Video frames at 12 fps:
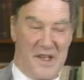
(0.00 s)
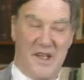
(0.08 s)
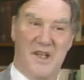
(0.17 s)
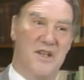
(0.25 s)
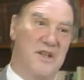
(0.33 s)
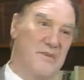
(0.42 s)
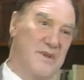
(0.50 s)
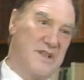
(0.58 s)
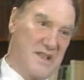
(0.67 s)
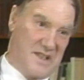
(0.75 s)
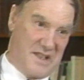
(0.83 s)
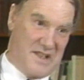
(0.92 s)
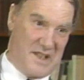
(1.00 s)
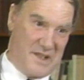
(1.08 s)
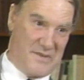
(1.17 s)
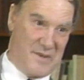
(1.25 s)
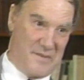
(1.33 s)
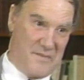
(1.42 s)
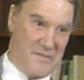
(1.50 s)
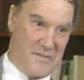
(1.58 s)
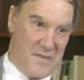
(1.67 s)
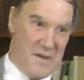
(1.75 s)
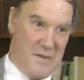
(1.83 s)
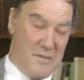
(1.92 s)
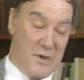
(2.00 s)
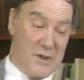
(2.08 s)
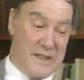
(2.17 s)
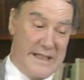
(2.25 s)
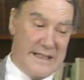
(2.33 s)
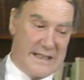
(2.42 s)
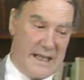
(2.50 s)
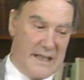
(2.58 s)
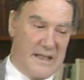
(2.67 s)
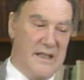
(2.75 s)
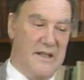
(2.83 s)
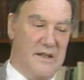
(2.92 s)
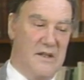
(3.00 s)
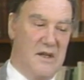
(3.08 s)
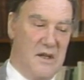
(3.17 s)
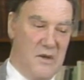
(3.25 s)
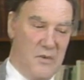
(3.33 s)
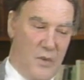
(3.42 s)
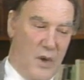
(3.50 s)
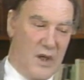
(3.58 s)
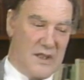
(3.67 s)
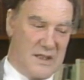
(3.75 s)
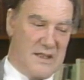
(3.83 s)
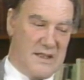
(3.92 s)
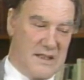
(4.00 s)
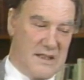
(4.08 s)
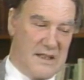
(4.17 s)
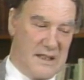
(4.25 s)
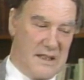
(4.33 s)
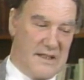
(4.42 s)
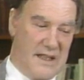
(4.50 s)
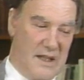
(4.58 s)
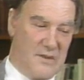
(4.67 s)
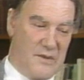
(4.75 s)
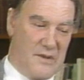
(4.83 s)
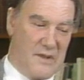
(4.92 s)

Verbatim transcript: Here he was unsuccessful, because his idea was uh, that